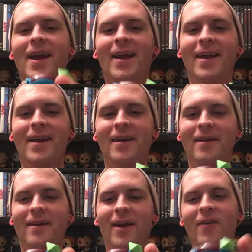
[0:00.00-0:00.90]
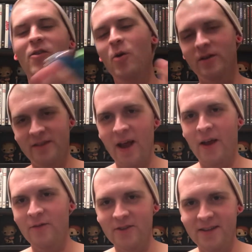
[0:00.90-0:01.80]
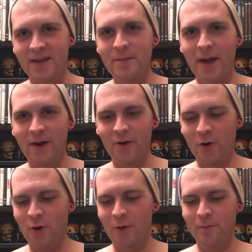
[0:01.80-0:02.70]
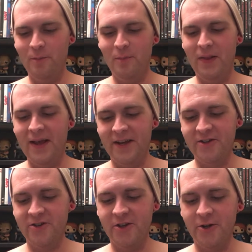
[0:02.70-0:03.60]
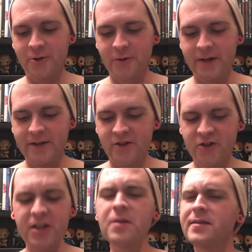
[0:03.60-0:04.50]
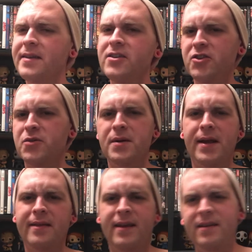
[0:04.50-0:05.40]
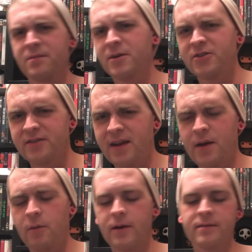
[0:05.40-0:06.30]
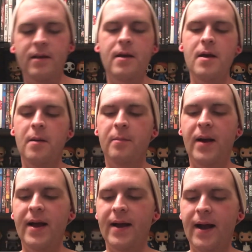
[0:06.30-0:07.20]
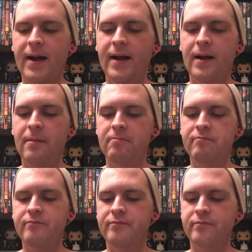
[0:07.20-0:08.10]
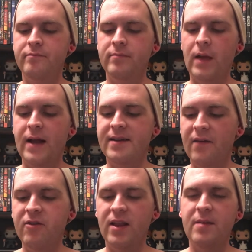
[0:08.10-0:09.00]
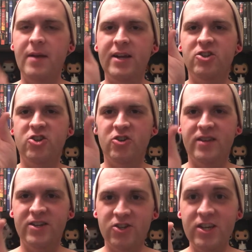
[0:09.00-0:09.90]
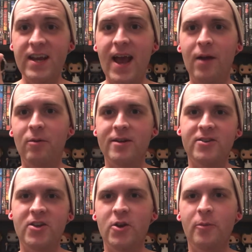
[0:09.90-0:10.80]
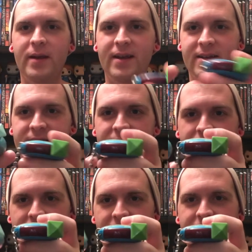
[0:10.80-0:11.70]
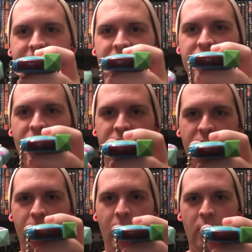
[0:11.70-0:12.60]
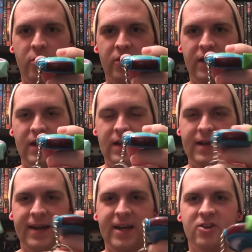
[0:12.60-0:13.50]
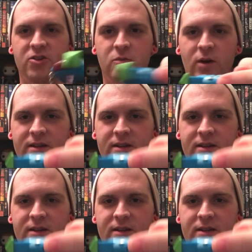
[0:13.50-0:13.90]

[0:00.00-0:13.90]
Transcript: And of course, I obviously made her play it too, and she was into it, I think, as much as I was. But I definitely made sure that she had one too, because these ones were both the connection